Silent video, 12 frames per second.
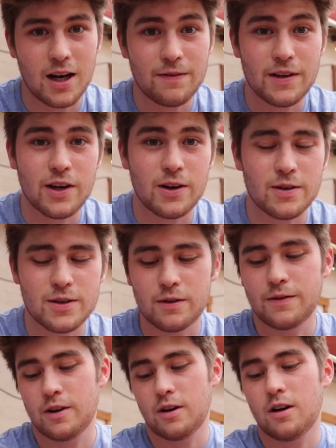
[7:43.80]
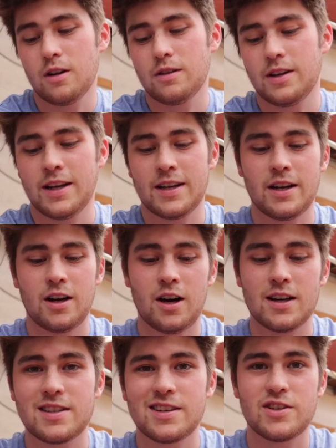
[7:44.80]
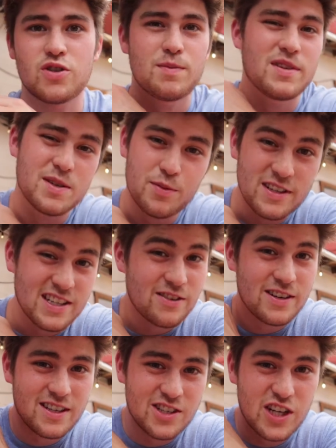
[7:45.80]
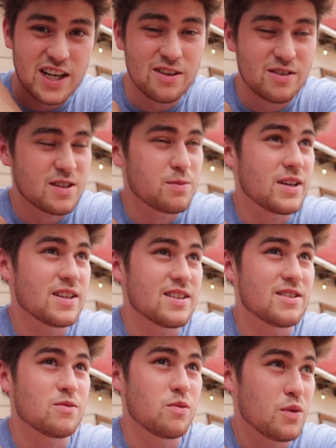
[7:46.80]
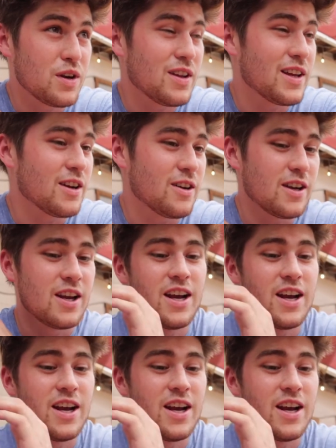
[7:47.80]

Coffee Co. So if you're all in Austin, Dripping Springs area, check out this place. It's really good.